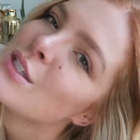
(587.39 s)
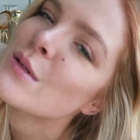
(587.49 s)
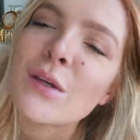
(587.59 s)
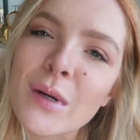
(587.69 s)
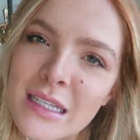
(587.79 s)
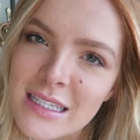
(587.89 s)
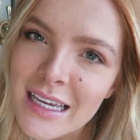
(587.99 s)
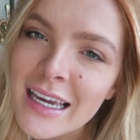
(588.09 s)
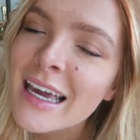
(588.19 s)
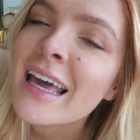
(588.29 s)
It's with
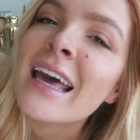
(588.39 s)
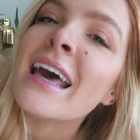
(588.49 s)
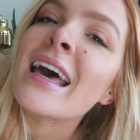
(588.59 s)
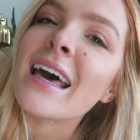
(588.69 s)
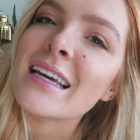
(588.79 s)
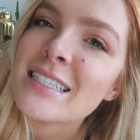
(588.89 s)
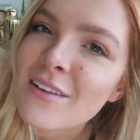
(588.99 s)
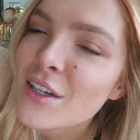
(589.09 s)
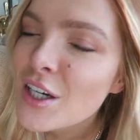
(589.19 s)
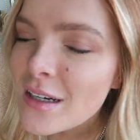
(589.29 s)
Quincy and
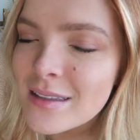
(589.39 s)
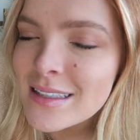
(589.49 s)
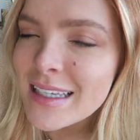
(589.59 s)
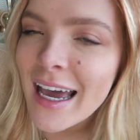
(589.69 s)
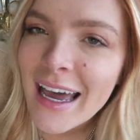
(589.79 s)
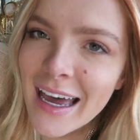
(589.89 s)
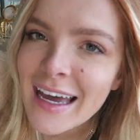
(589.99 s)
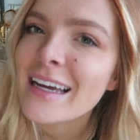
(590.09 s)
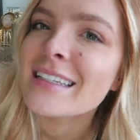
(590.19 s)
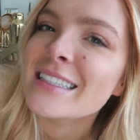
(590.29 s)
Devin Kirtz,
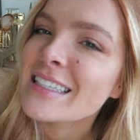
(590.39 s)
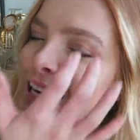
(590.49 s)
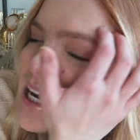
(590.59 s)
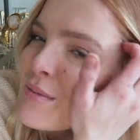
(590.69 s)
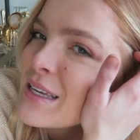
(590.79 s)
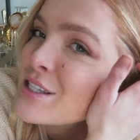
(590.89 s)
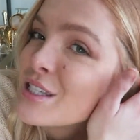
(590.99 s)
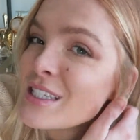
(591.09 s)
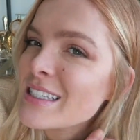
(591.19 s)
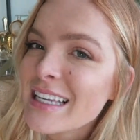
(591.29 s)
and um,
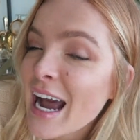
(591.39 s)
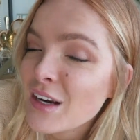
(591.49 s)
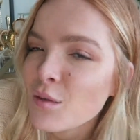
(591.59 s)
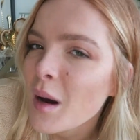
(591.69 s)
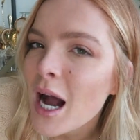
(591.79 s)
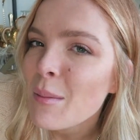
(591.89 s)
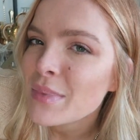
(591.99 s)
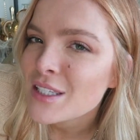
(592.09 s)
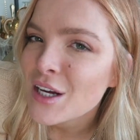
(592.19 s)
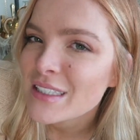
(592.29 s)
it's kind of a
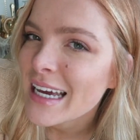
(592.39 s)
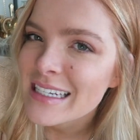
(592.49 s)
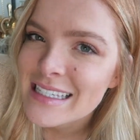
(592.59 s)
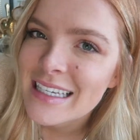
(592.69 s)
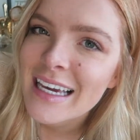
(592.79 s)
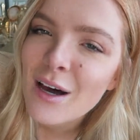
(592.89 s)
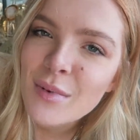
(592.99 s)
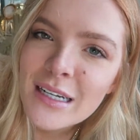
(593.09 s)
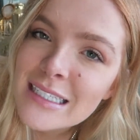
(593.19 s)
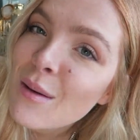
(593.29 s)
bop. It's called Hennessy. I'll
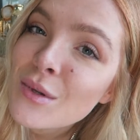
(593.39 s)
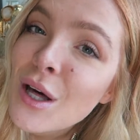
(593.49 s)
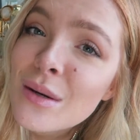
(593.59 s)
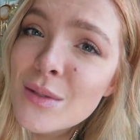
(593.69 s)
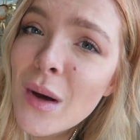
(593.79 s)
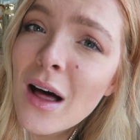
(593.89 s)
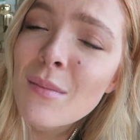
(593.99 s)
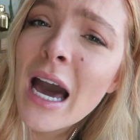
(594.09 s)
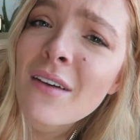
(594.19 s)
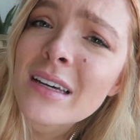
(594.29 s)
put it down below as well.
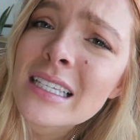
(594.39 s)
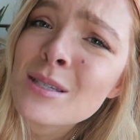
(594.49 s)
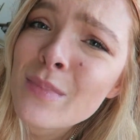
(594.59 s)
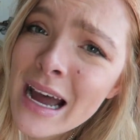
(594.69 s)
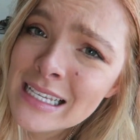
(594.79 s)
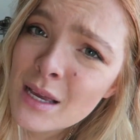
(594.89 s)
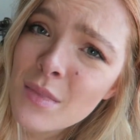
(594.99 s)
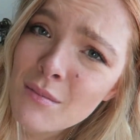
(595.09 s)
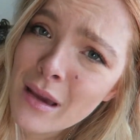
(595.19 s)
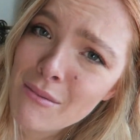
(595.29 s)
I'm having a
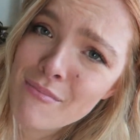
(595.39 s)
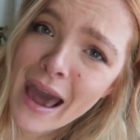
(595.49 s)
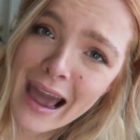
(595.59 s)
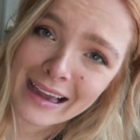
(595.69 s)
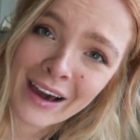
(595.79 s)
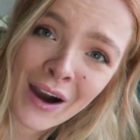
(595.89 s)
spasm in my back.